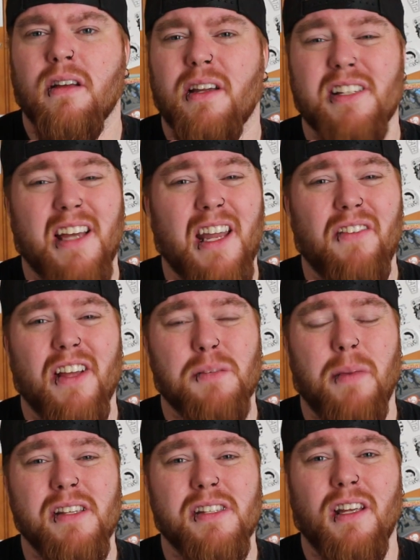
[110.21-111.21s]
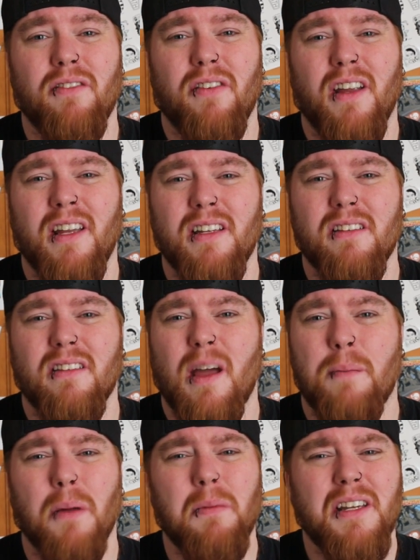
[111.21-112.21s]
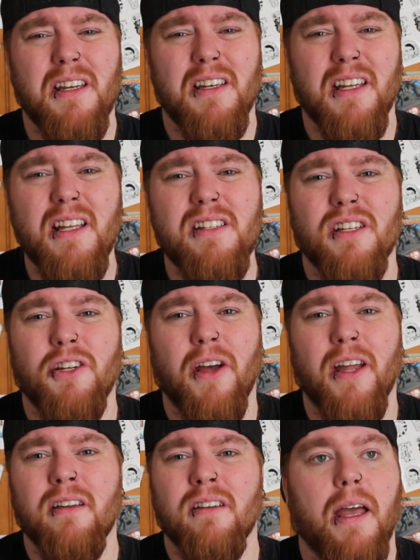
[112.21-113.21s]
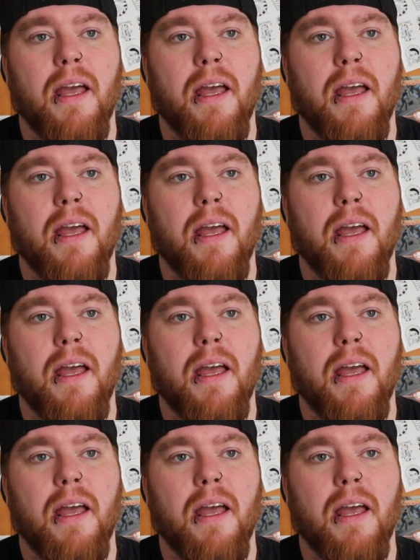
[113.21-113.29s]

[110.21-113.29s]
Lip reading: It's kind of expensive and I probably didn't need to do it.